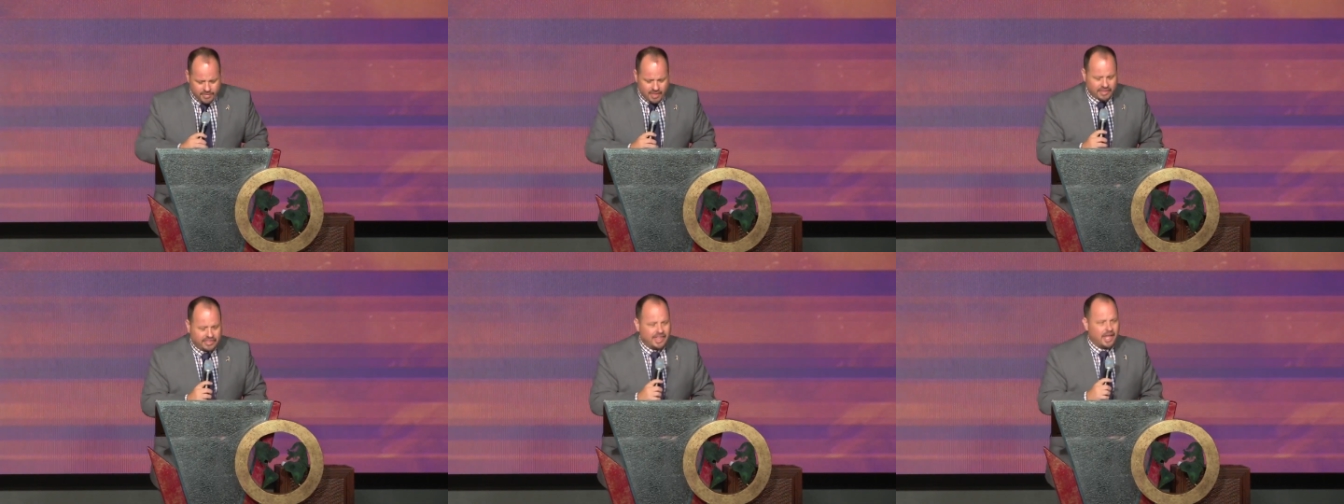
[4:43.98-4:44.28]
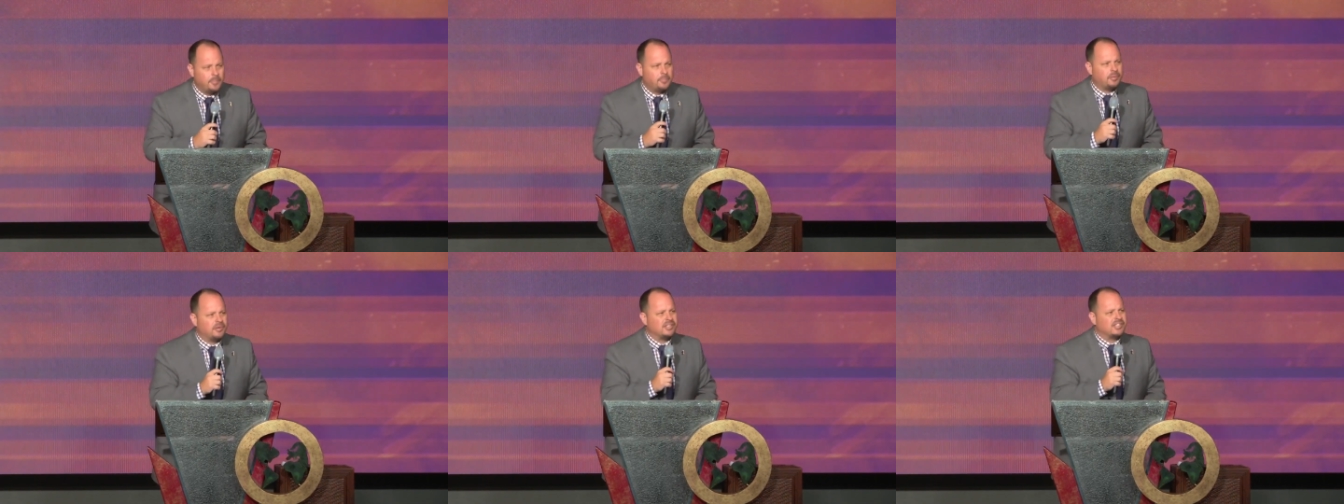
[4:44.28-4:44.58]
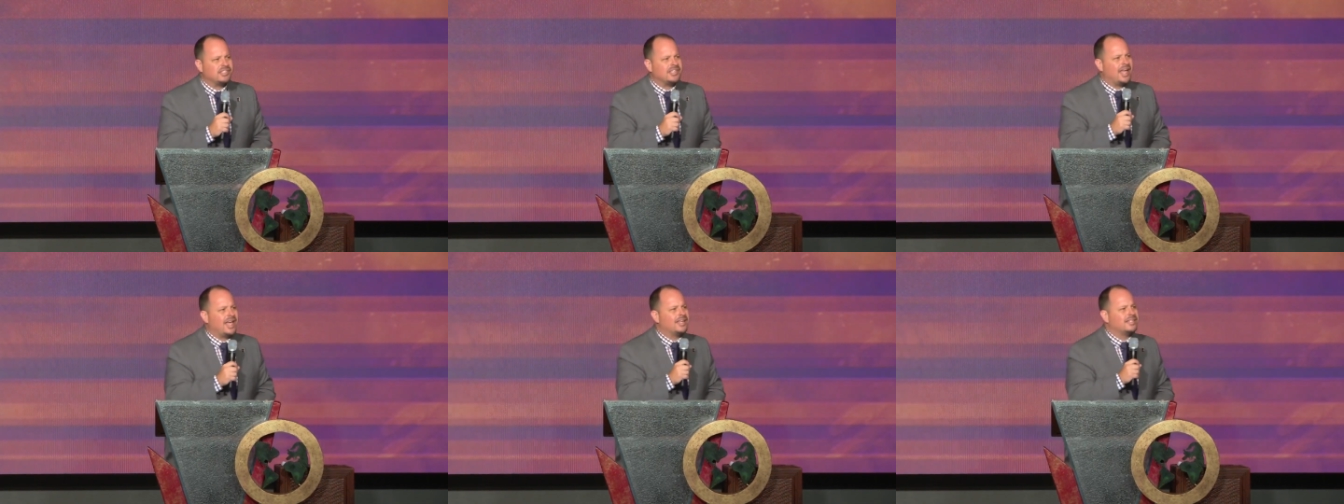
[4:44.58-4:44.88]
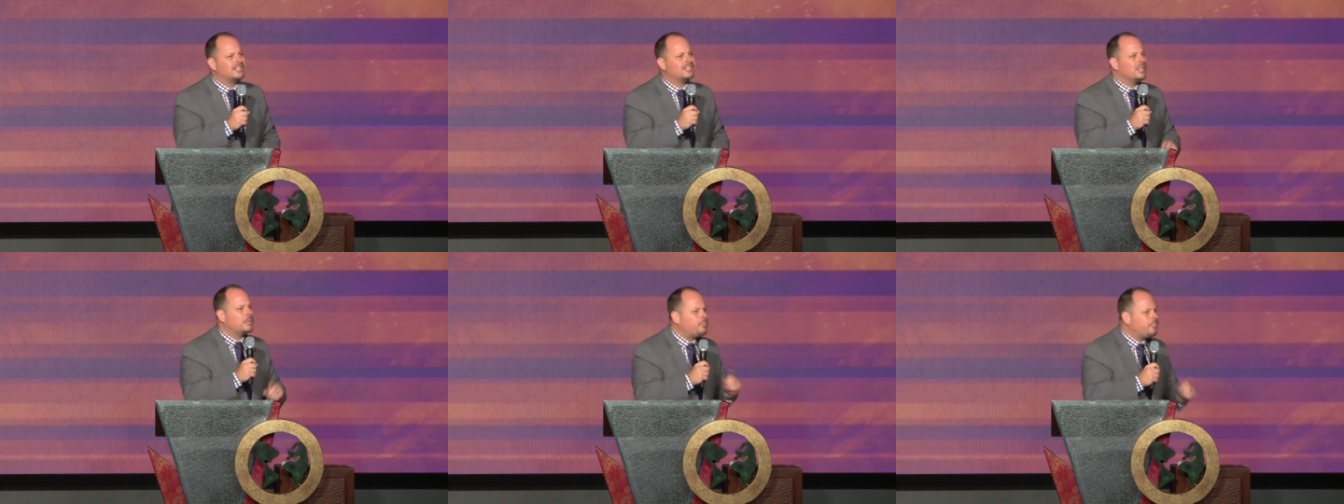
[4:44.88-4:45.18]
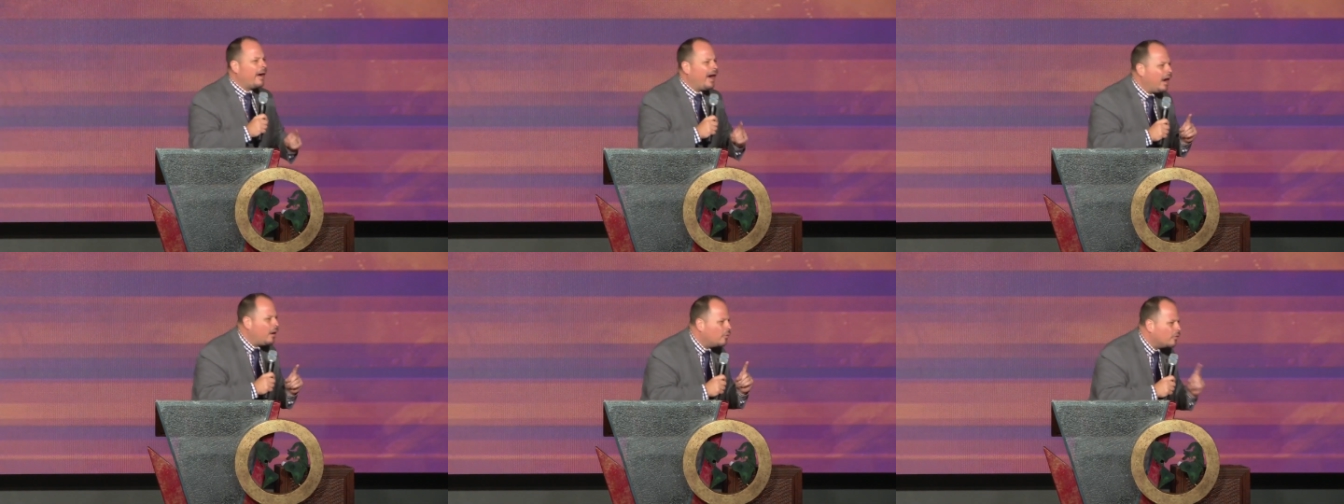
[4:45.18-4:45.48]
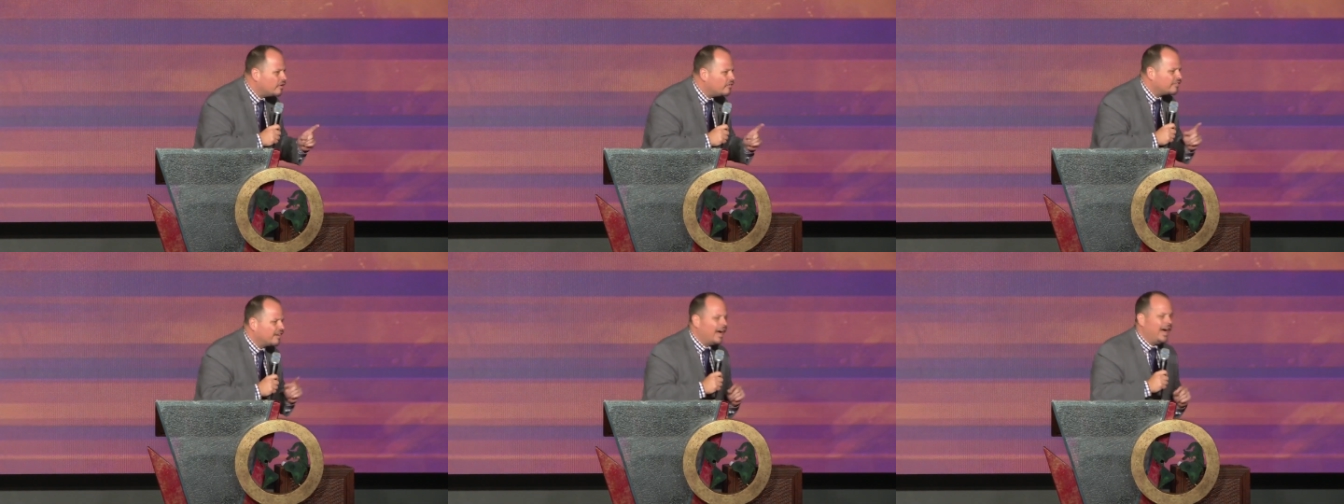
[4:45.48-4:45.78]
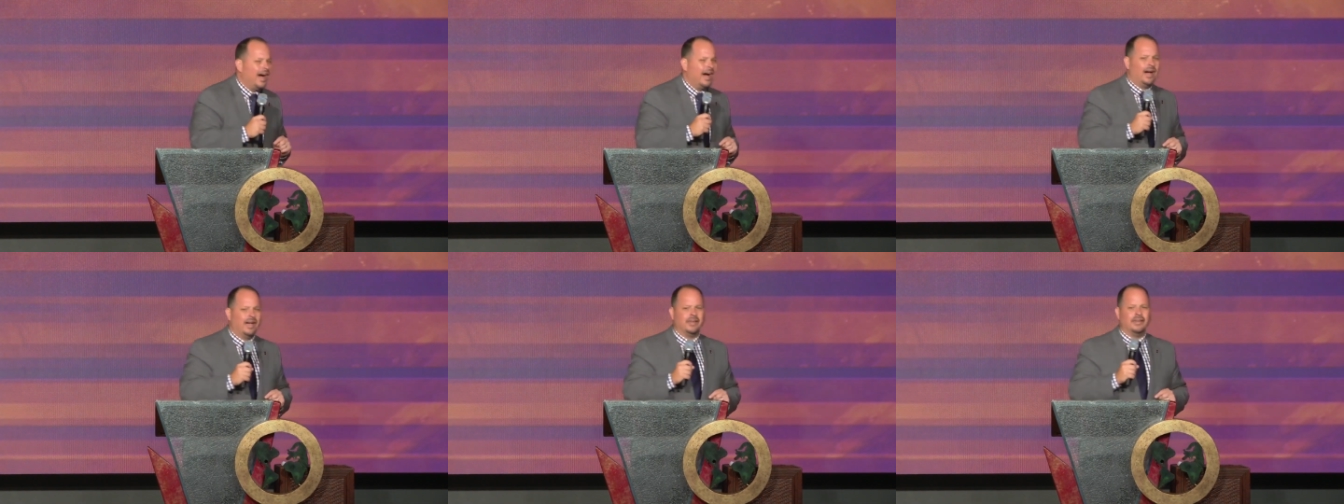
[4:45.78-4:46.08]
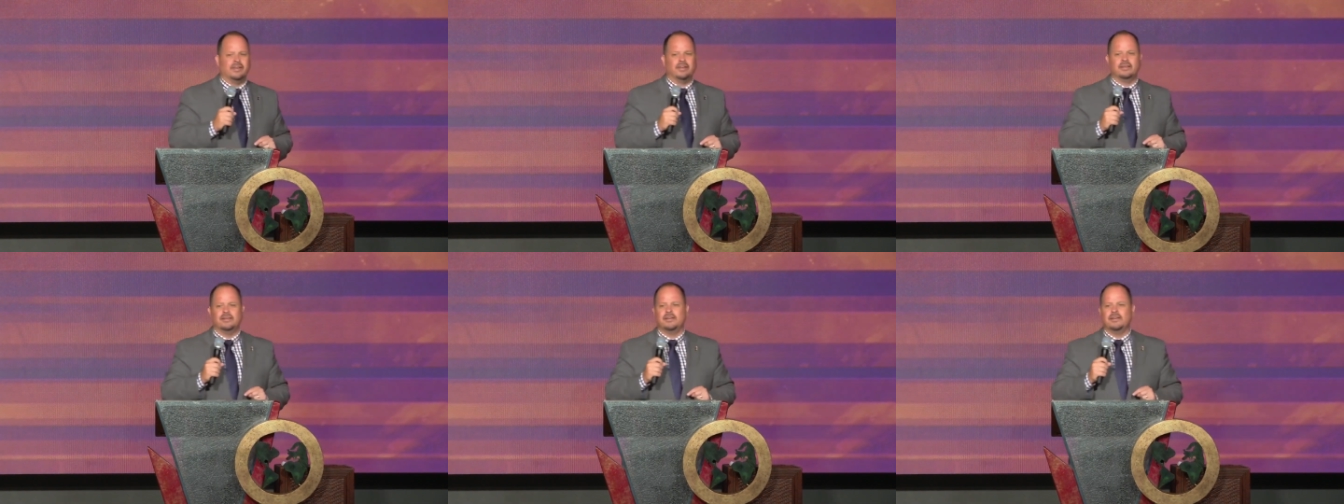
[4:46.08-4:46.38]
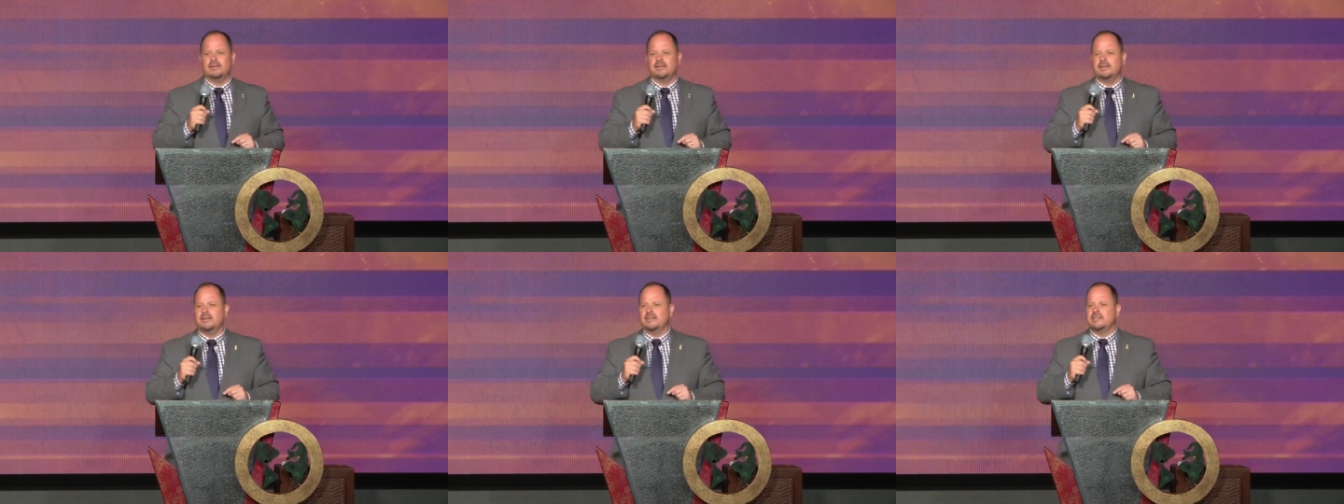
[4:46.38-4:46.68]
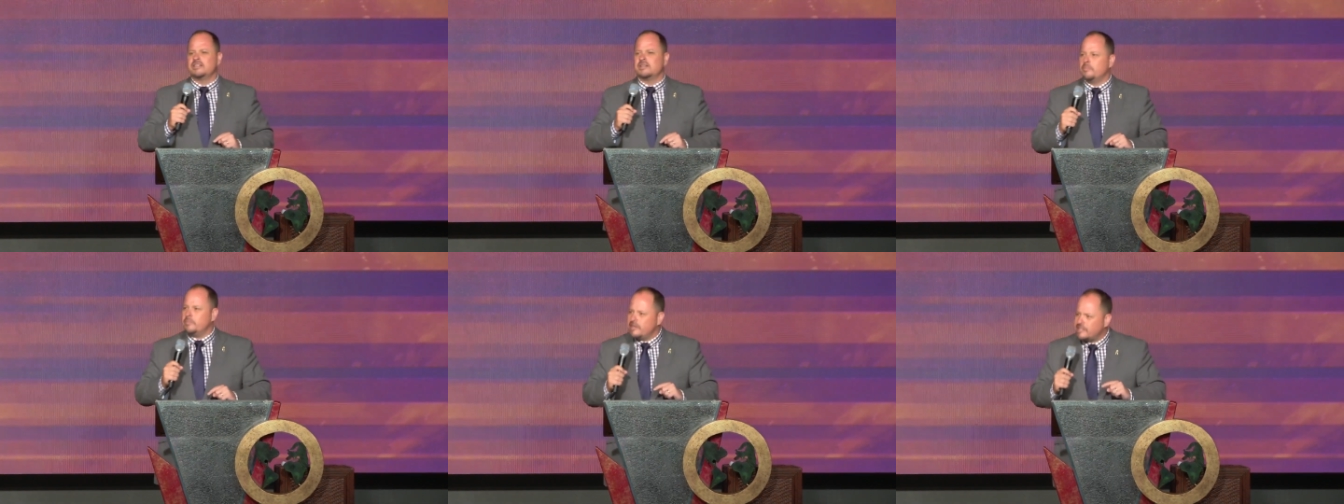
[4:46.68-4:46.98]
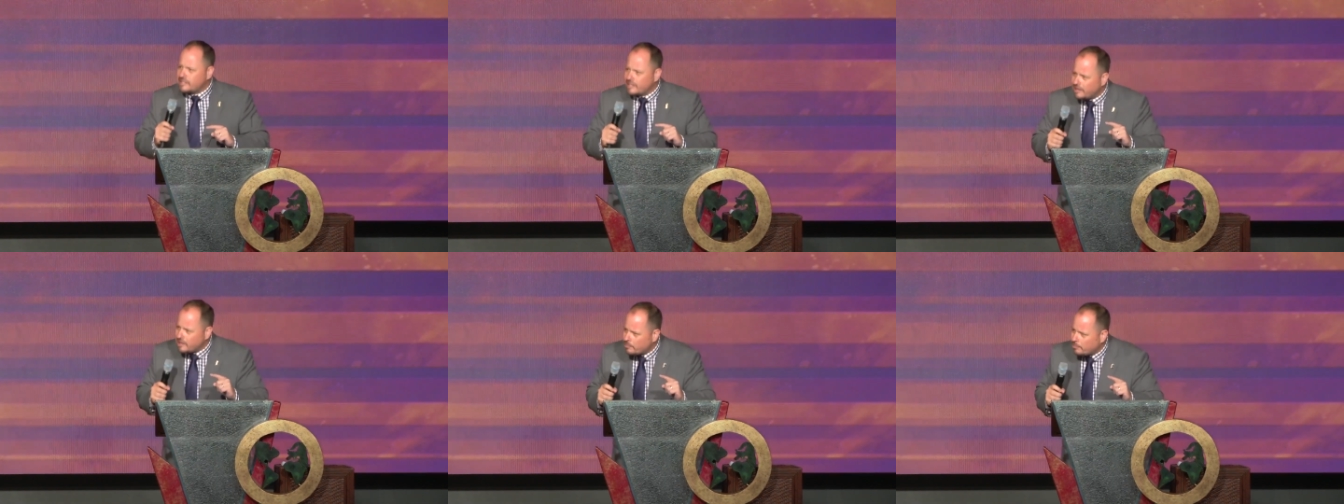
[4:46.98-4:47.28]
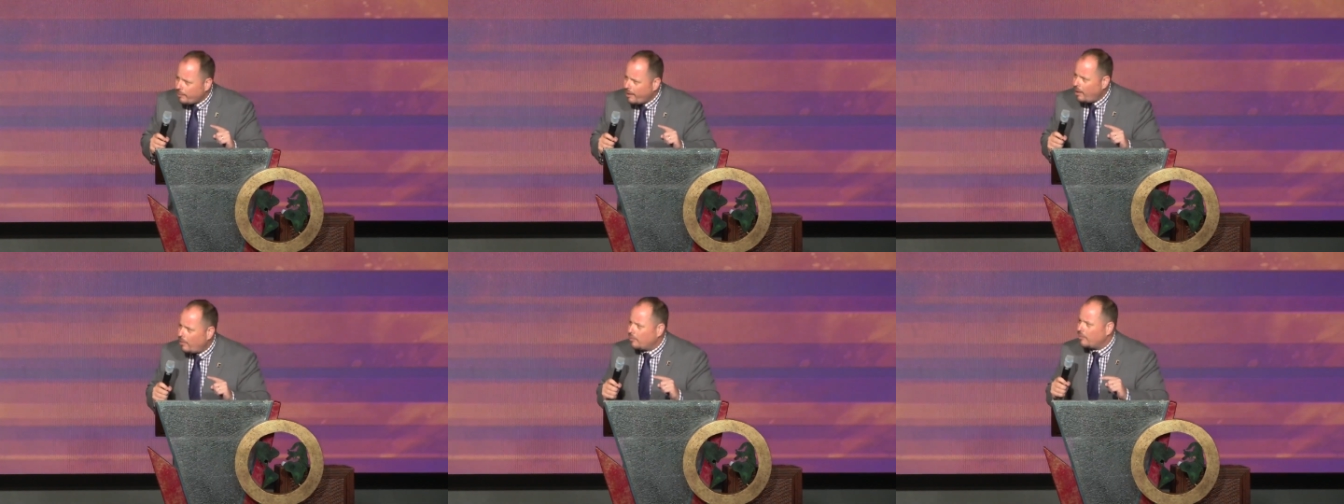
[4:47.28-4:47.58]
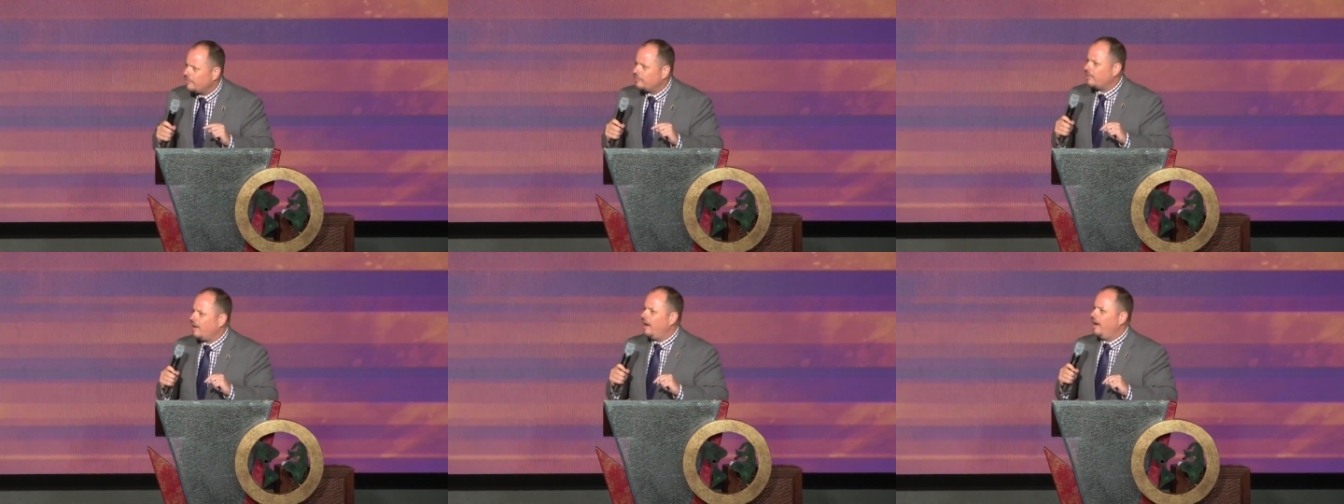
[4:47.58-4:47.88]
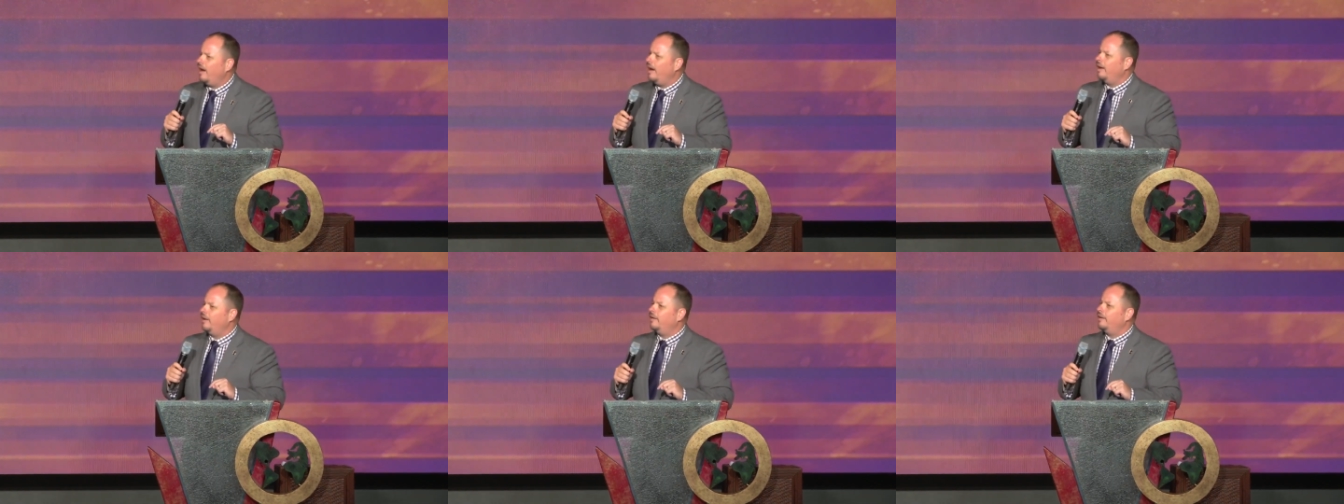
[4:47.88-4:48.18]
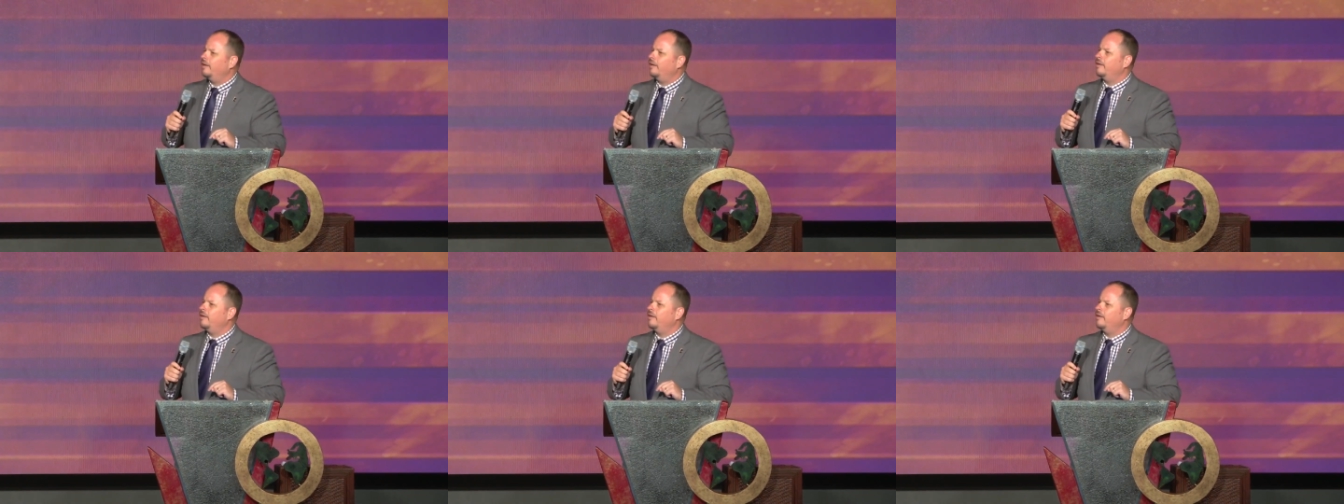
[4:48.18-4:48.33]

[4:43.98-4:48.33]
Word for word: that they possess the power of God. Somebody say the power of God.